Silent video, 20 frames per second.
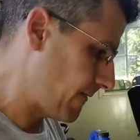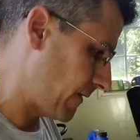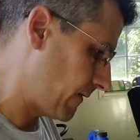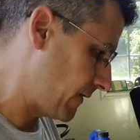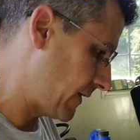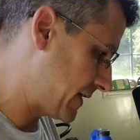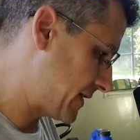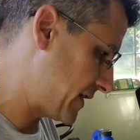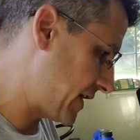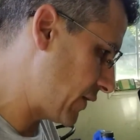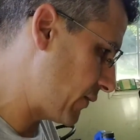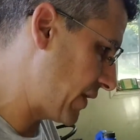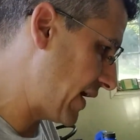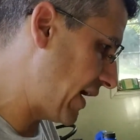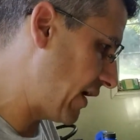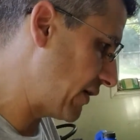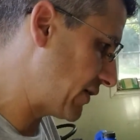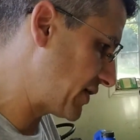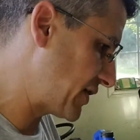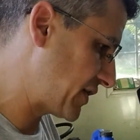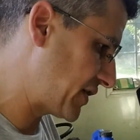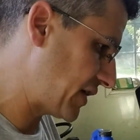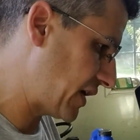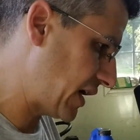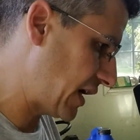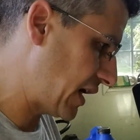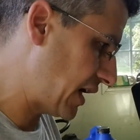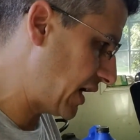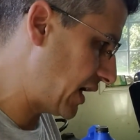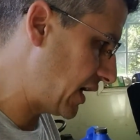Let's see what else.
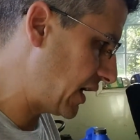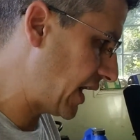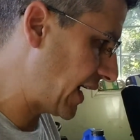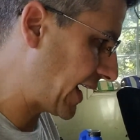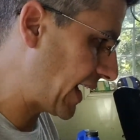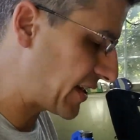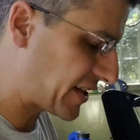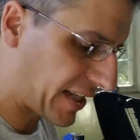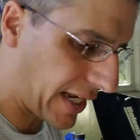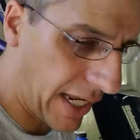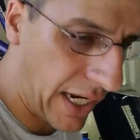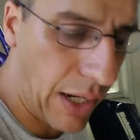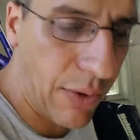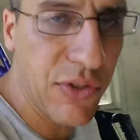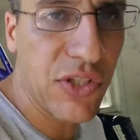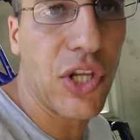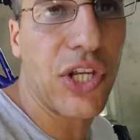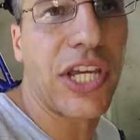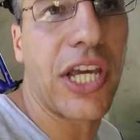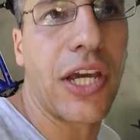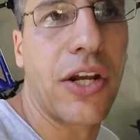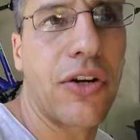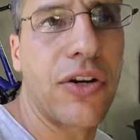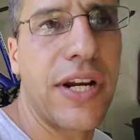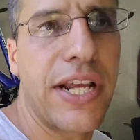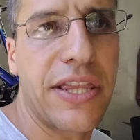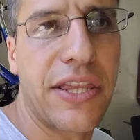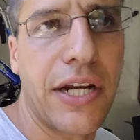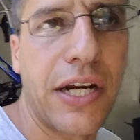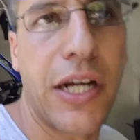Like I said, I was looking
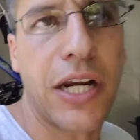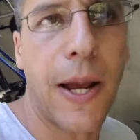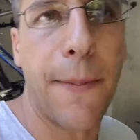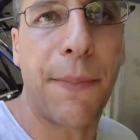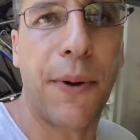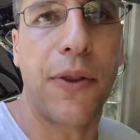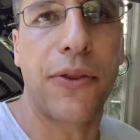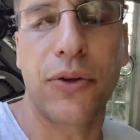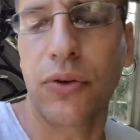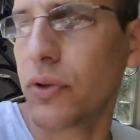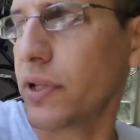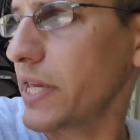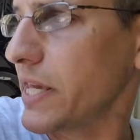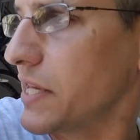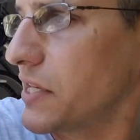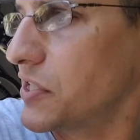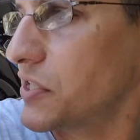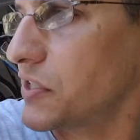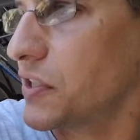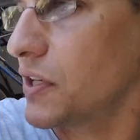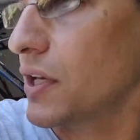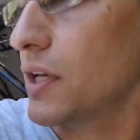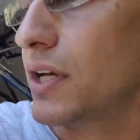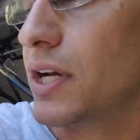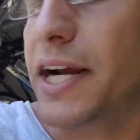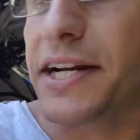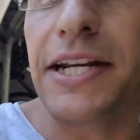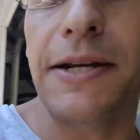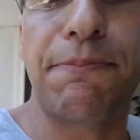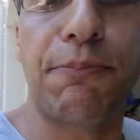underneath at a couple other leaks.
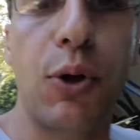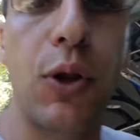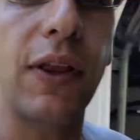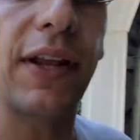I did pull